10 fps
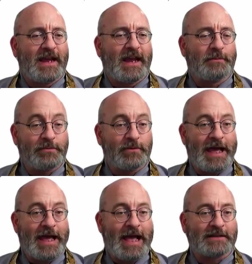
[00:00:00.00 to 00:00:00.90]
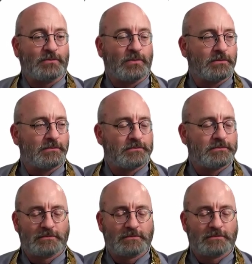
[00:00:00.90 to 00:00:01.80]
And people ask, well,
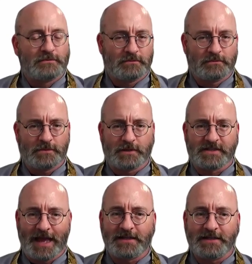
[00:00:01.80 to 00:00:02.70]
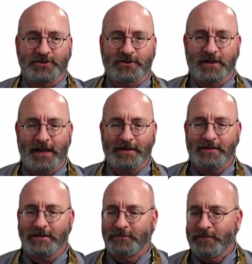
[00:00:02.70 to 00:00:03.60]
is that teacher enlightened?